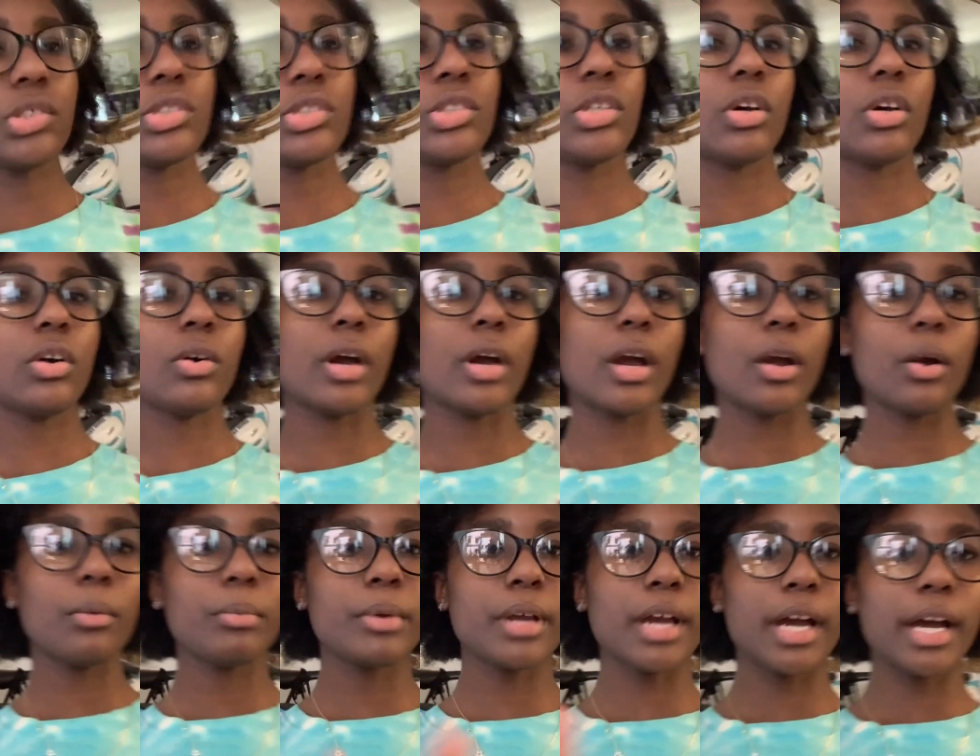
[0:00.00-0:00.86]
So I
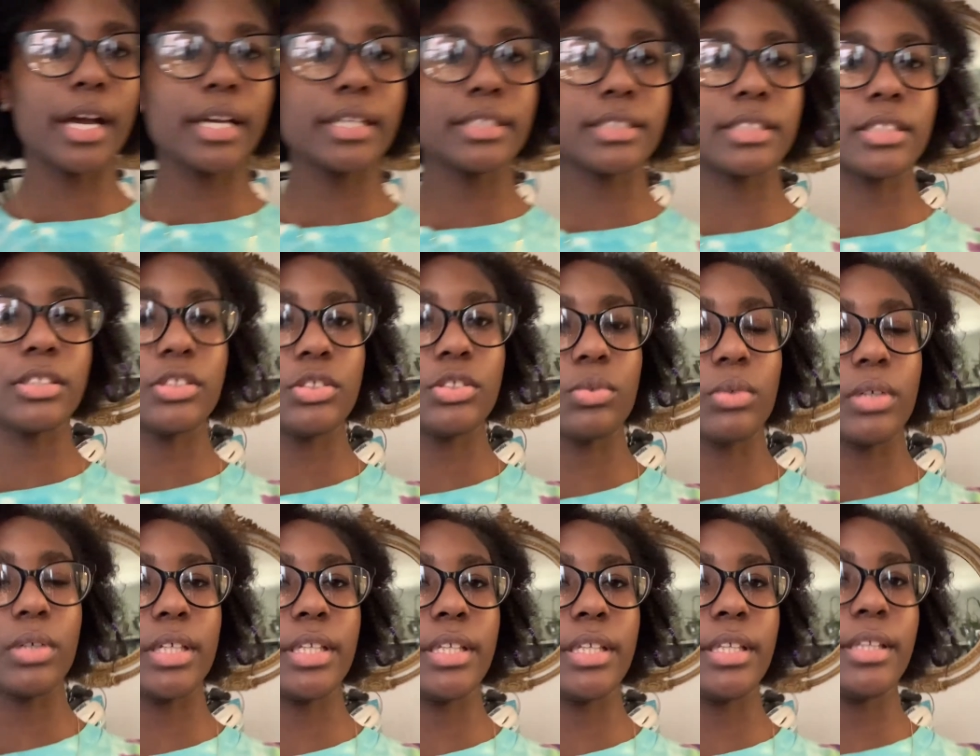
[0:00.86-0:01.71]
hope you guys
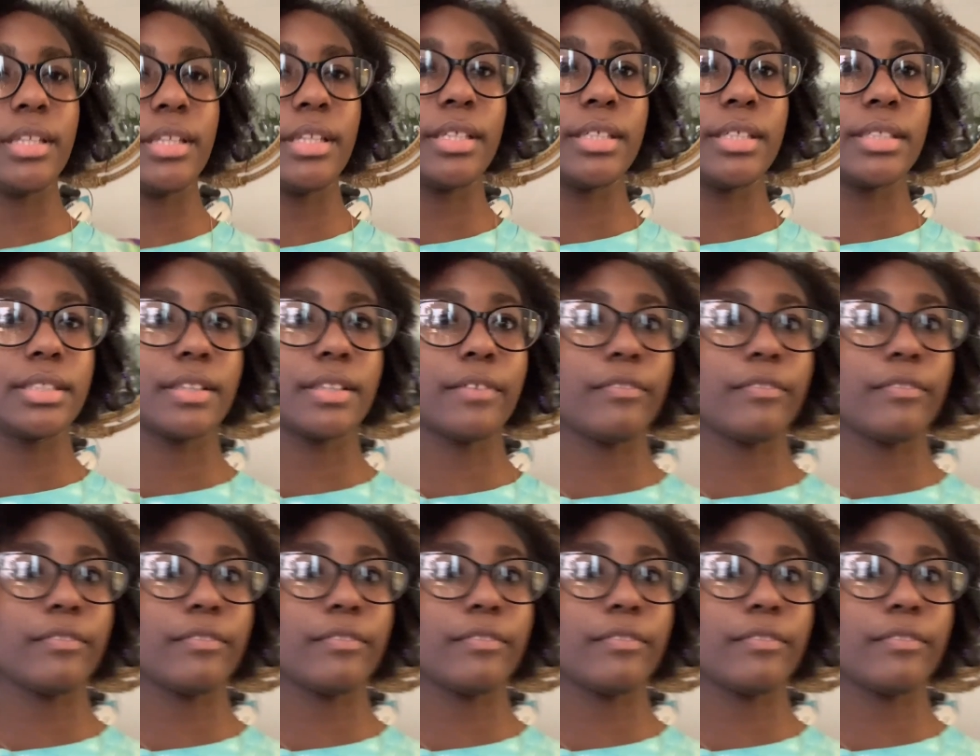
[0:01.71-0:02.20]
enjoyed this